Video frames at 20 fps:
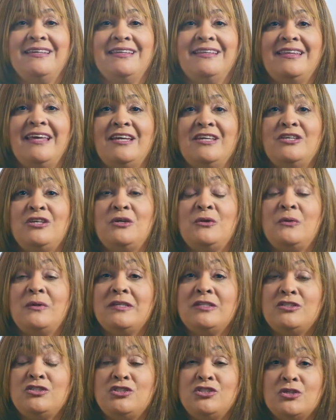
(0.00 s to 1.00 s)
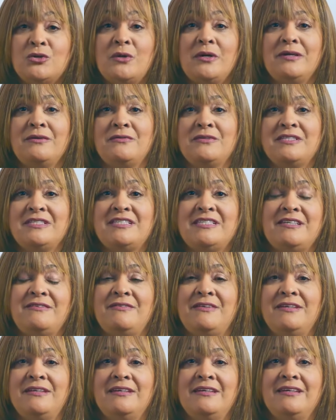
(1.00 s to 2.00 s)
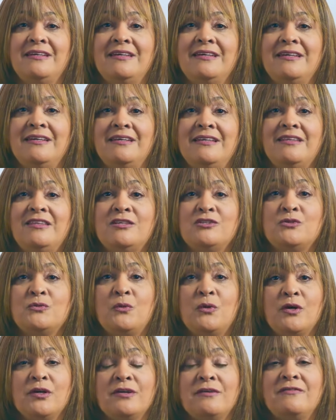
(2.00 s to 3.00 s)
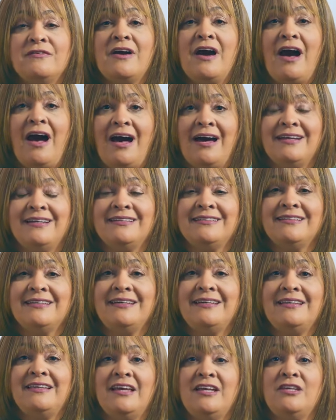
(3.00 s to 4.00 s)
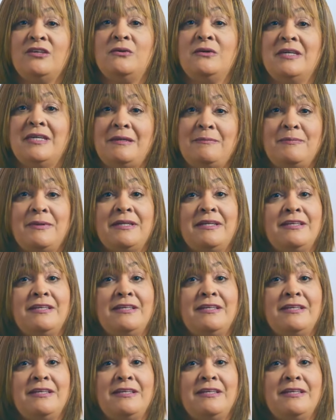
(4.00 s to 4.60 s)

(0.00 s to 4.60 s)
that you enjoy receiving this Word of God and that you keep it